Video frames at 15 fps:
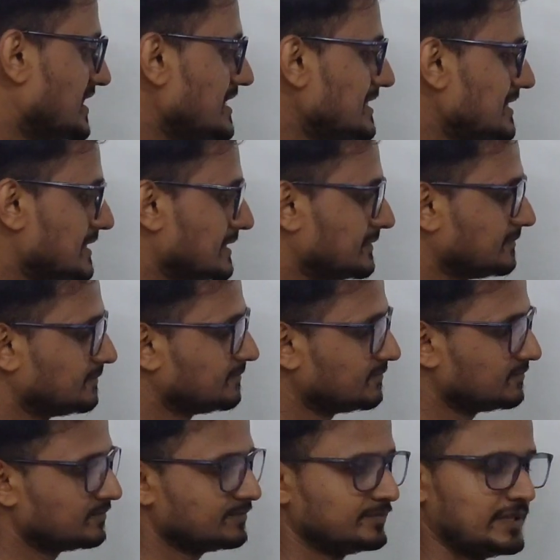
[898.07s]
it is
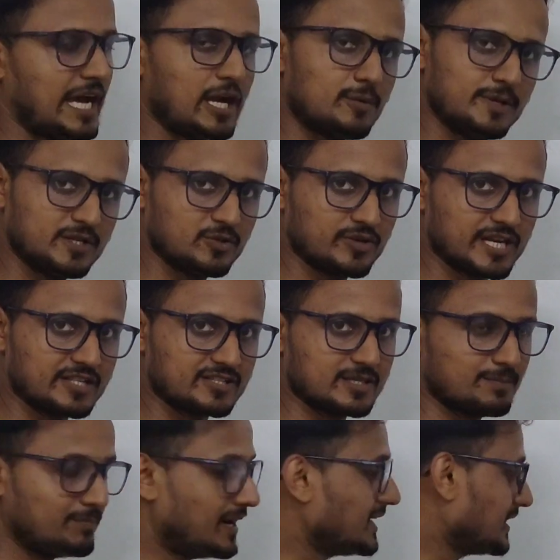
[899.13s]
aromatic we can
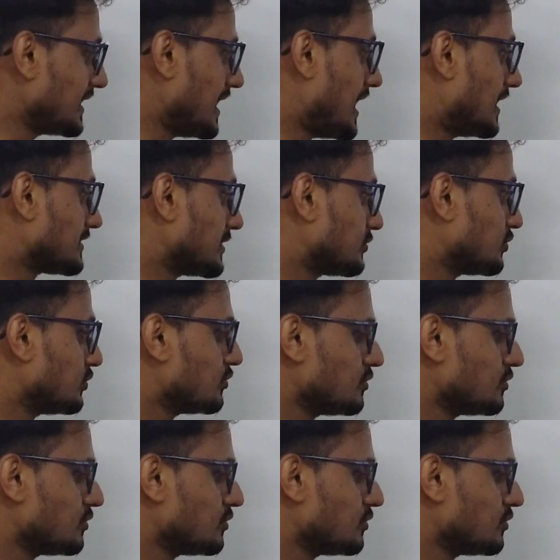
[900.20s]
say, but other 2